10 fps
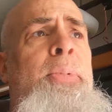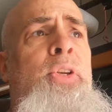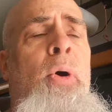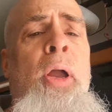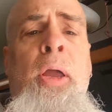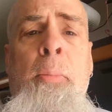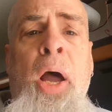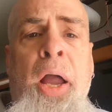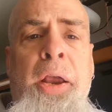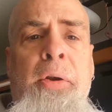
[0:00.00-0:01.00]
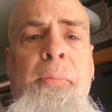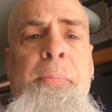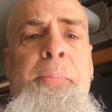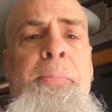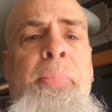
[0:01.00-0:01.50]
So I am higher.
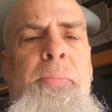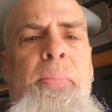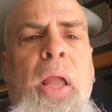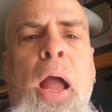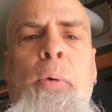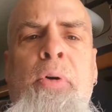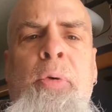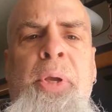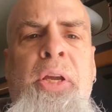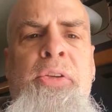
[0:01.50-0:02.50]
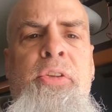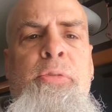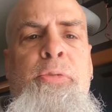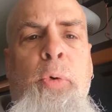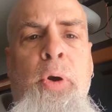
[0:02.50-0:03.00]
However, because
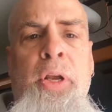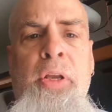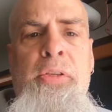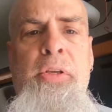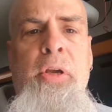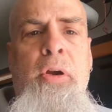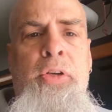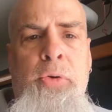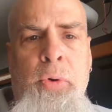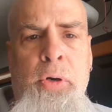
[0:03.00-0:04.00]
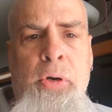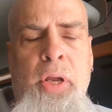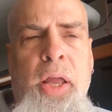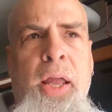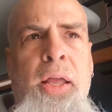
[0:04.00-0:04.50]
the forks are
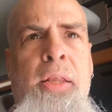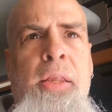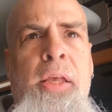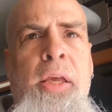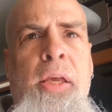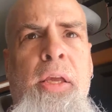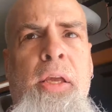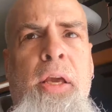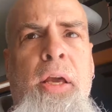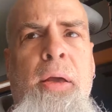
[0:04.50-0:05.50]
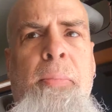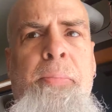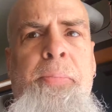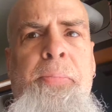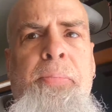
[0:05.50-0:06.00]
shorter and the
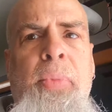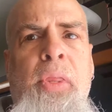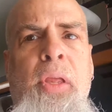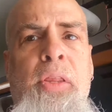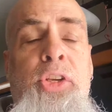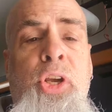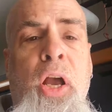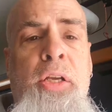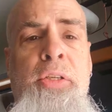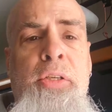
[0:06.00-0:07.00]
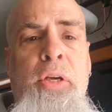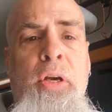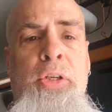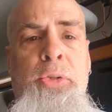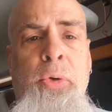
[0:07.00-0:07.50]
shocks
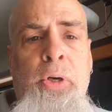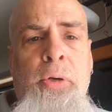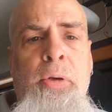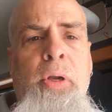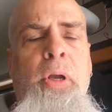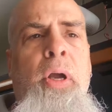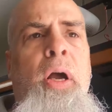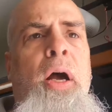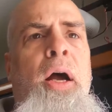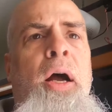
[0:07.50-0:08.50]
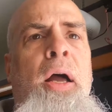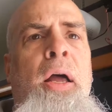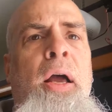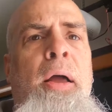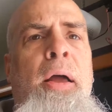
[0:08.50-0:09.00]
are shorter,
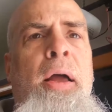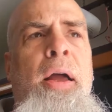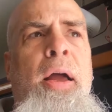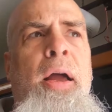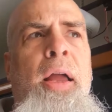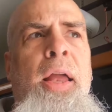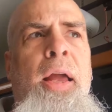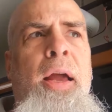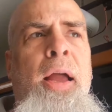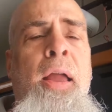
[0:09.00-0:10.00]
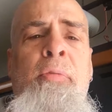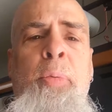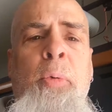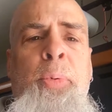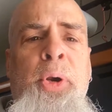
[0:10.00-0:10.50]
I
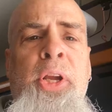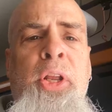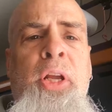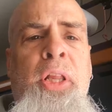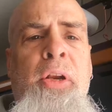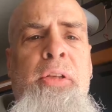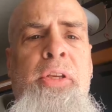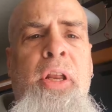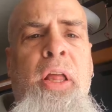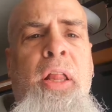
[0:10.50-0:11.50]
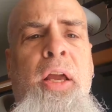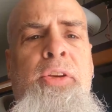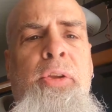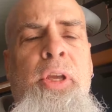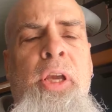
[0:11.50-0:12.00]
have a pretty good clearance, and I'll
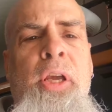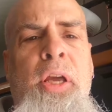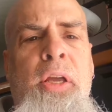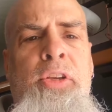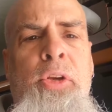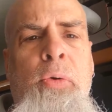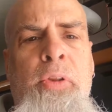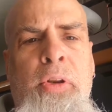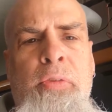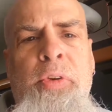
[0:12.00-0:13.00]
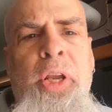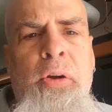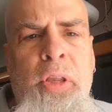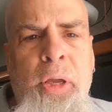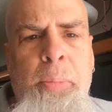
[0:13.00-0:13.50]
actually show a little
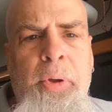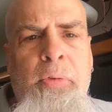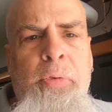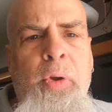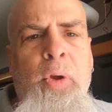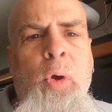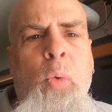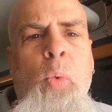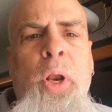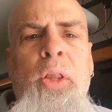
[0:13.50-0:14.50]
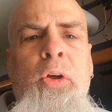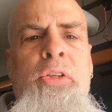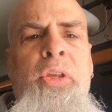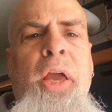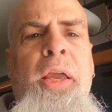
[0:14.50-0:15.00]
video clip of what it
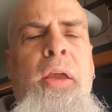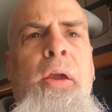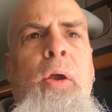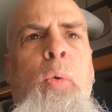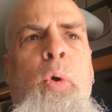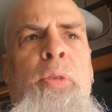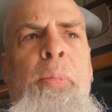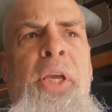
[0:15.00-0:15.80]
looks like with